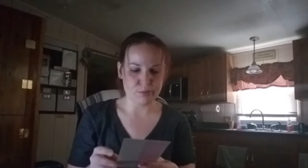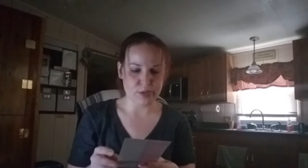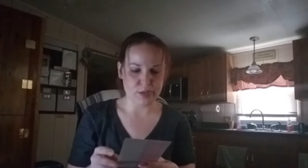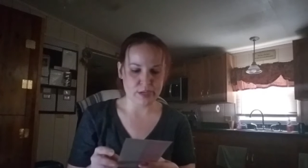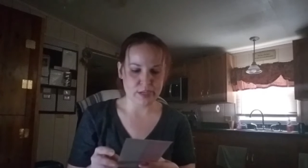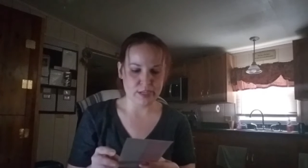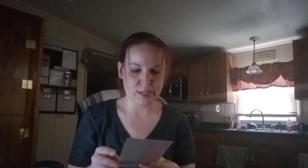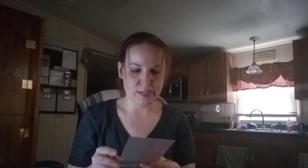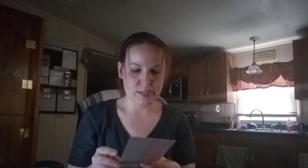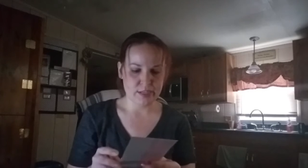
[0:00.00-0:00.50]

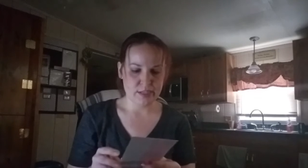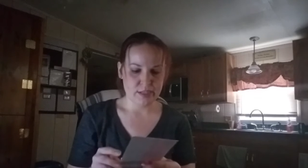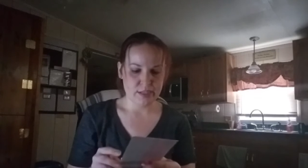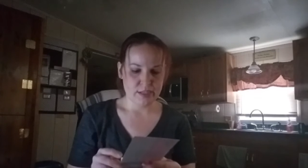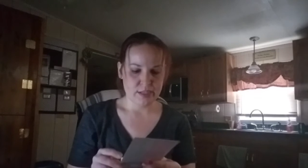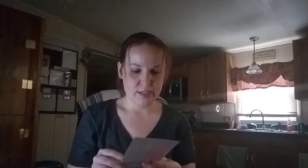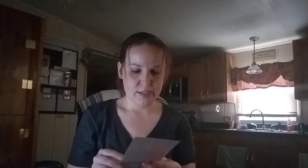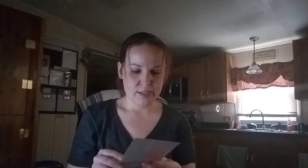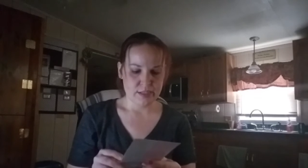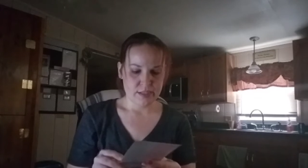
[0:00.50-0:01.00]
Brandt
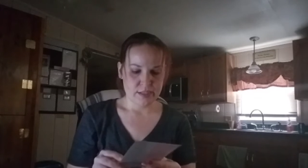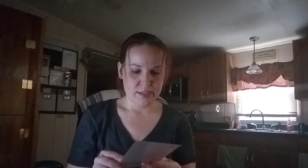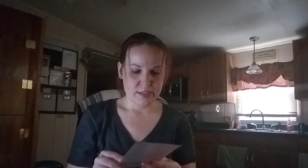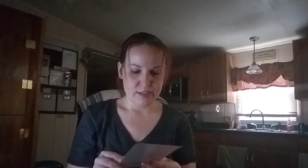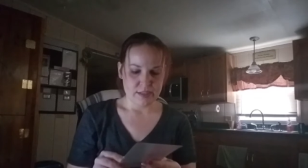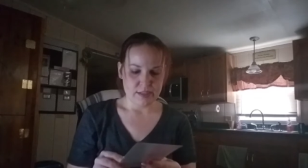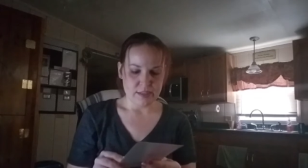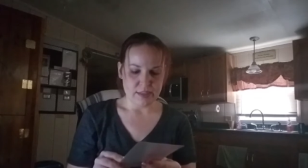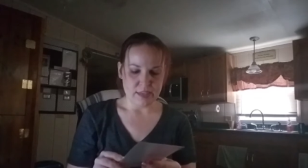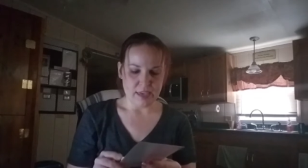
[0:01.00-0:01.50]

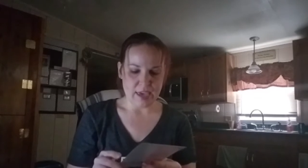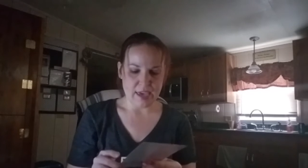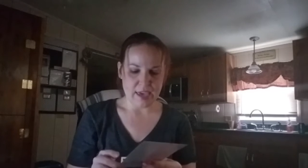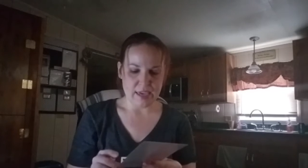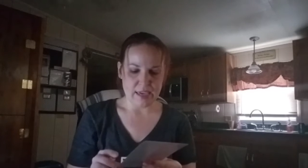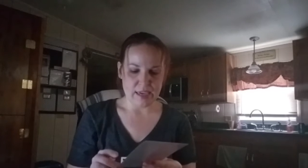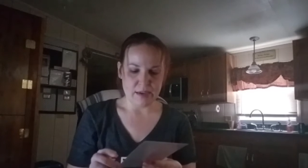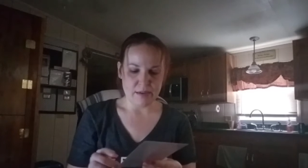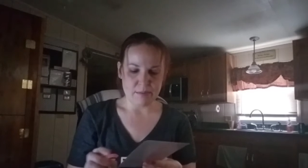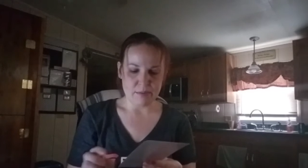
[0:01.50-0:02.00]
the
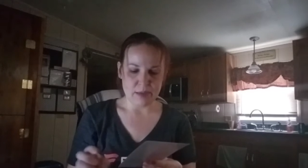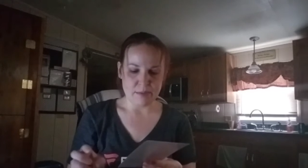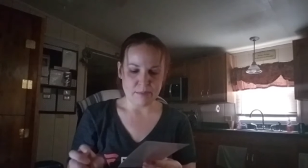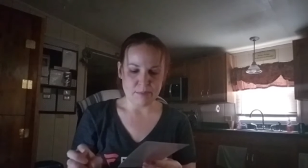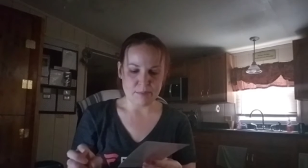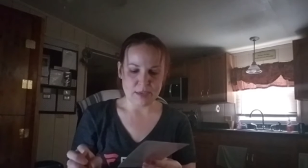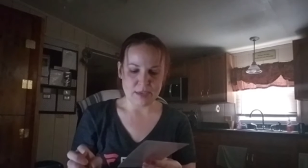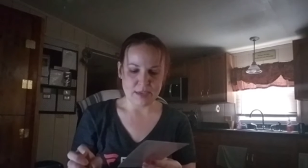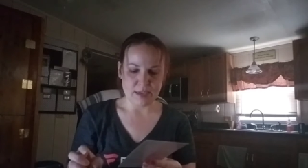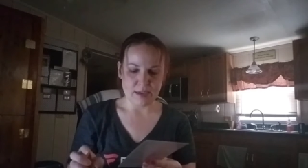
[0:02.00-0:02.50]
AM
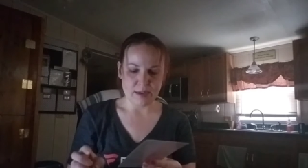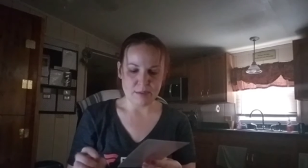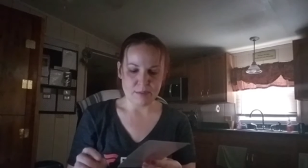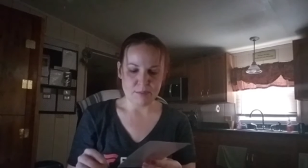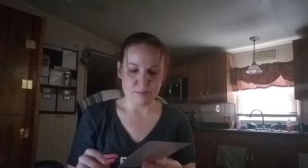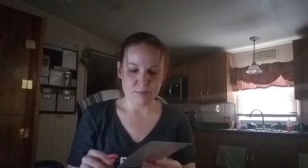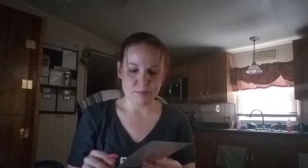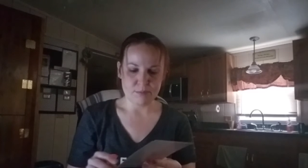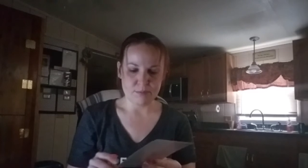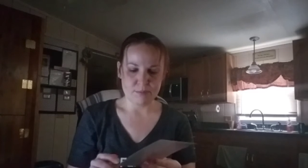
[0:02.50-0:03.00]
and
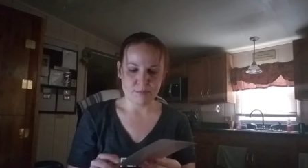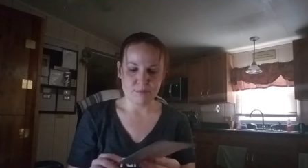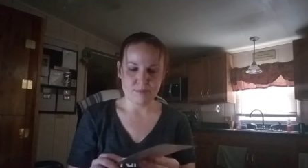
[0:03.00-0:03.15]
PM